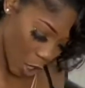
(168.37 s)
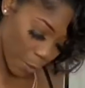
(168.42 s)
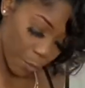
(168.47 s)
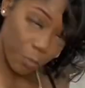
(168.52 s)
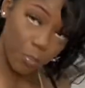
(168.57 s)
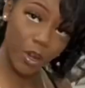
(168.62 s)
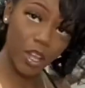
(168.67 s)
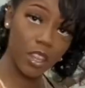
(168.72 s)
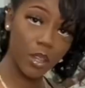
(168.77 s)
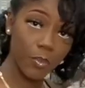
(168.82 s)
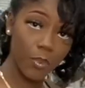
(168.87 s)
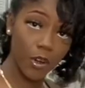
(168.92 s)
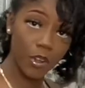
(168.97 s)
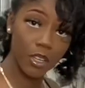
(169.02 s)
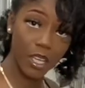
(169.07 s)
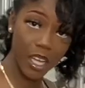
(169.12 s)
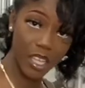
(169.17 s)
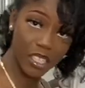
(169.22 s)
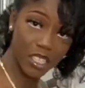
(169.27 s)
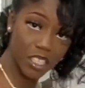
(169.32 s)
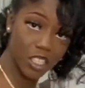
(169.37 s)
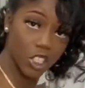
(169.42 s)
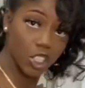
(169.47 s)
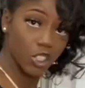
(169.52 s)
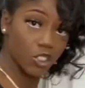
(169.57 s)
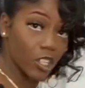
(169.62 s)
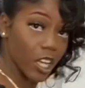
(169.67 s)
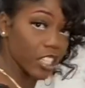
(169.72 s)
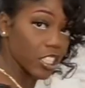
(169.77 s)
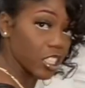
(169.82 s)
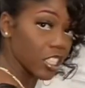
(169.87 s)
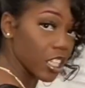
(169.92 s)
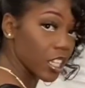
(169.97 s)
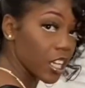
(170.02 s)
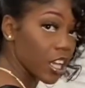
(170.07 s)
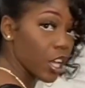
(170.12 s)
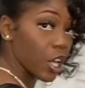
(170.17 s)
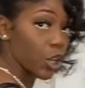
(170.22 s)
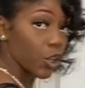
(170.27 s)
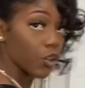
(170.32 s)
breathable, nice and stretchy.
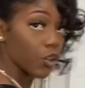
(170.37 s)
You